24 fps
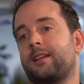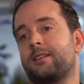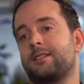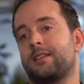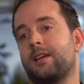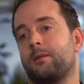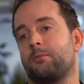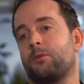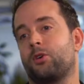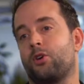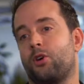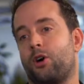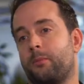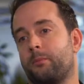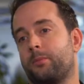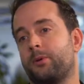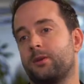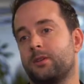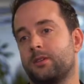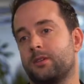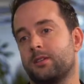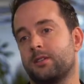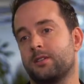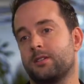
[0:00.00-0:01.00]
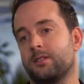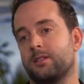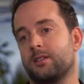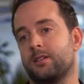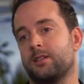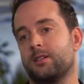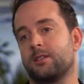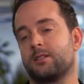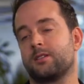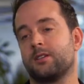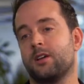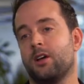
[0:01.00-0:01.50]
same
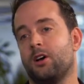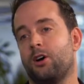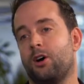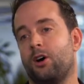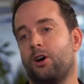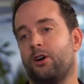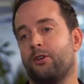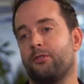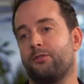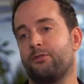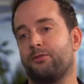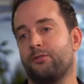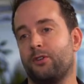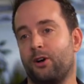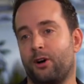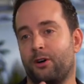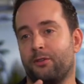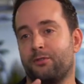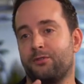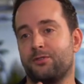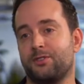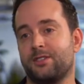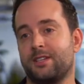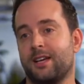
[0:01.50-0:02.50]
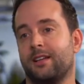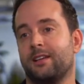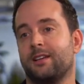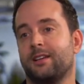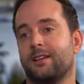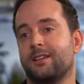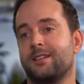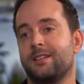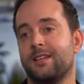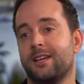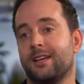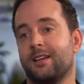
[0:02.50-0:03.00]
competencies of
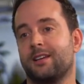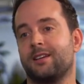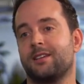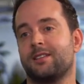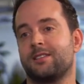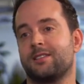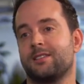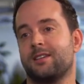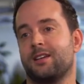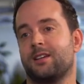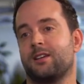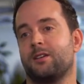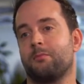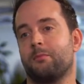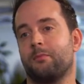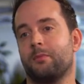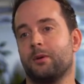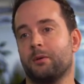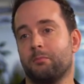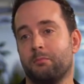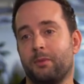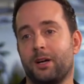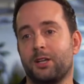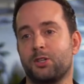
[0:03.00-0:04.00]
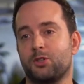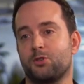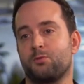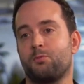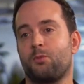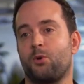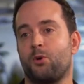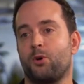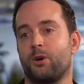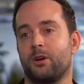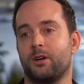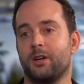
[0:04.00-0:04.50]
selling tickets in a much
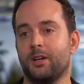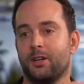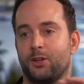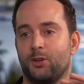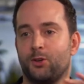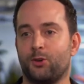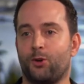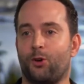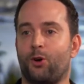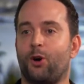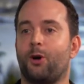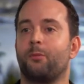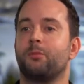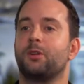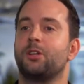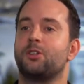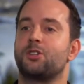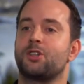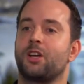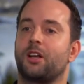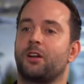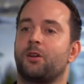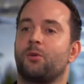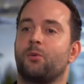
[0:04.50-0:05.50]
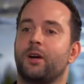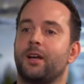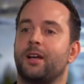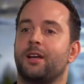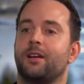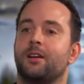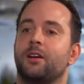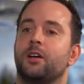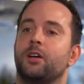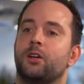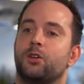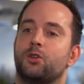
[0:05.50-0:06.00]
more omni-channel
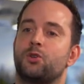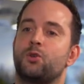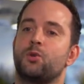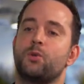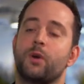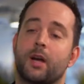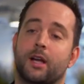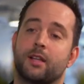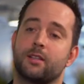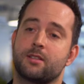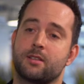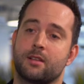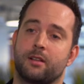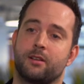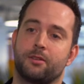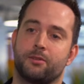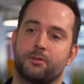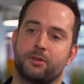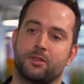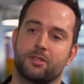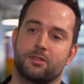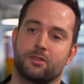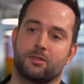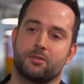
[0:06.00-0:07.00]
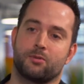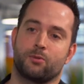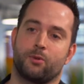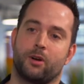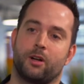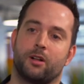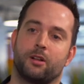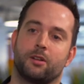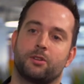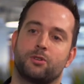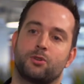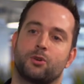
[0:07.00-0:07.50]
way to ancillaries as
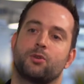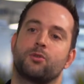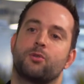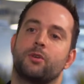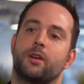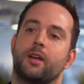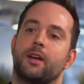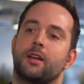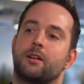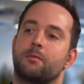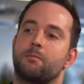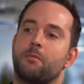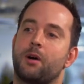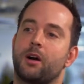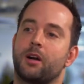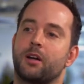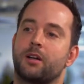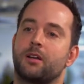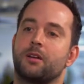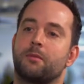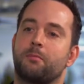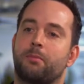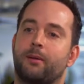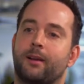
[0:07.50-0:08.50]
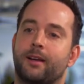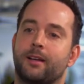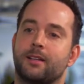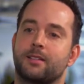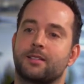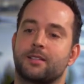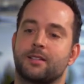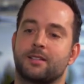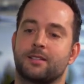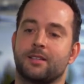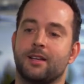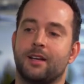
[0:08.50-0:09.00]
well, to create
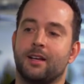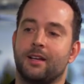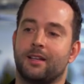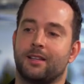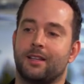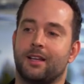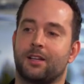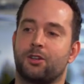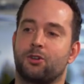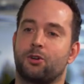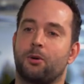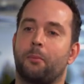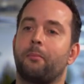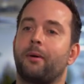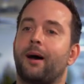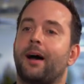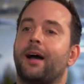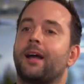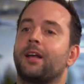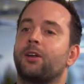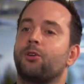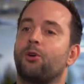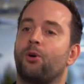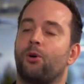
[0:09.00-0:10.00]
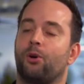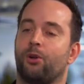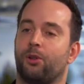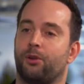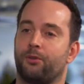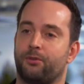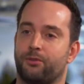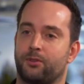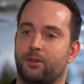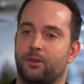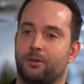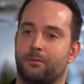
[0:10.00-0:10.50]
marketplaces that combine all
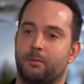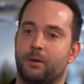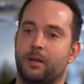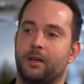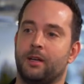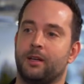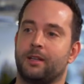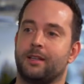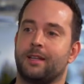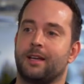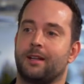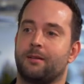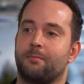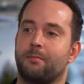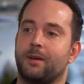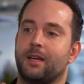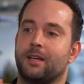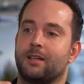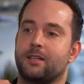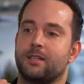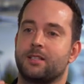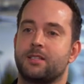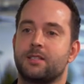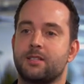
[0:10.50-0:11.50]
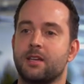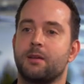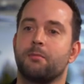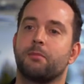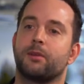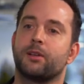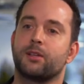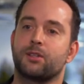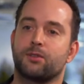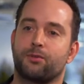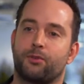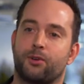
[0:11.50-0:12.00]
of them, that make it
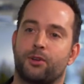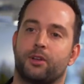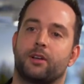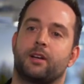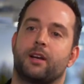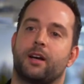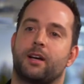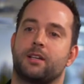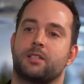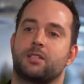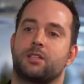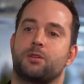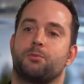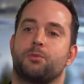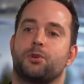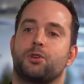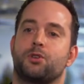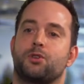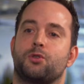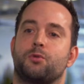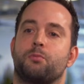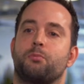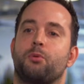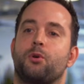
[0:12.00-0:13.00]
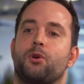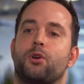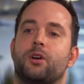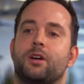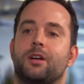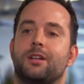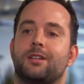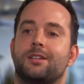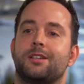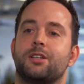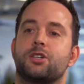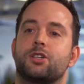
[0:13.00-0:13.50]
seamless for the customer to book
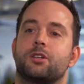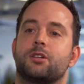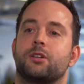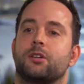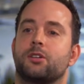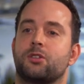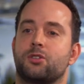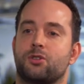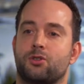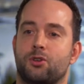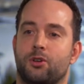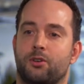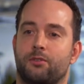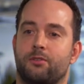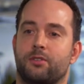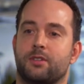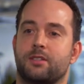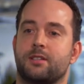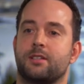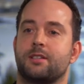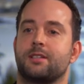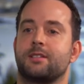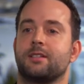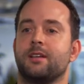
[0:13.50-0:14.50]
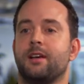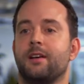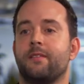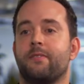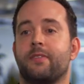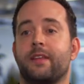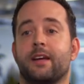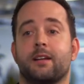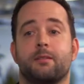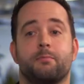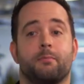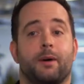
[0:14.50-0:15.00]
additional services
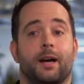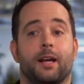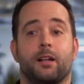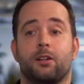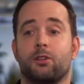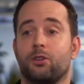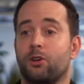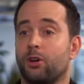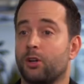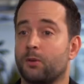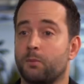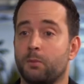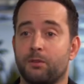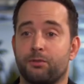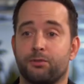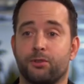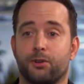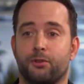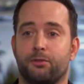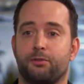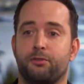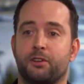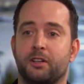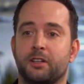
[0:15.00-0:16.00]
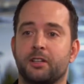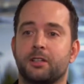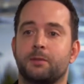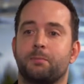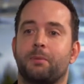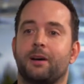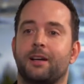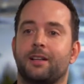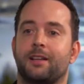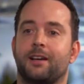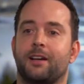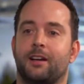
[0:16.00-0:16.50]
that might not be fulfilled
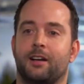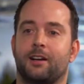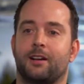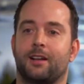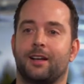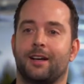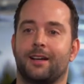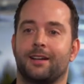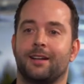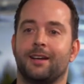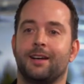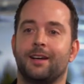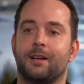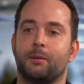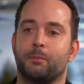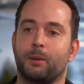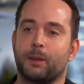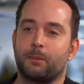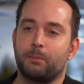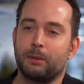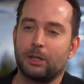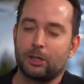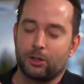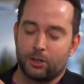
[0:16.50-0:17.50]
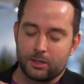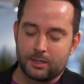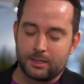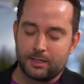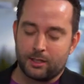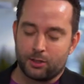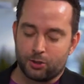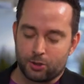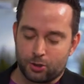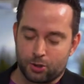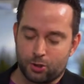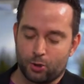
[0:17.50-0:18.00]
by the airline, but because
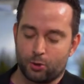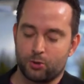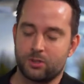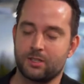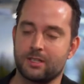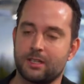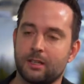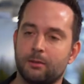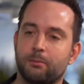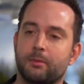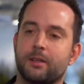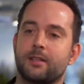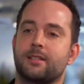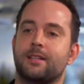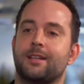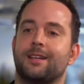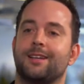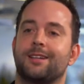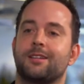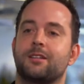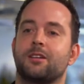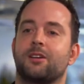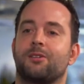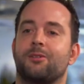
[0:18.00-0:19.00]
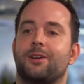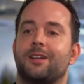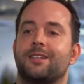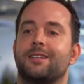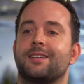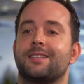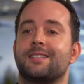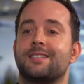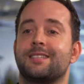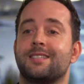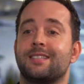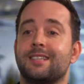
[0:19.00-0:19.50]
they are so seamlessly
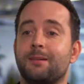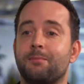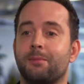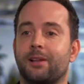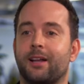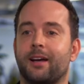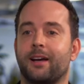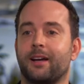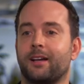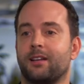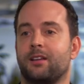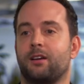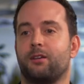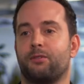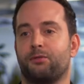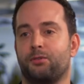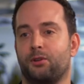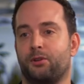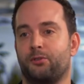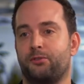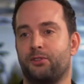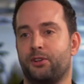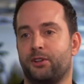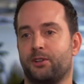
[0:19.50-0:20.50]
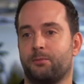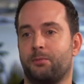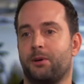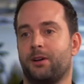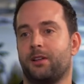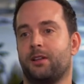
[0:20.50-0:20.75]
integrated, seem like they're fulfilled by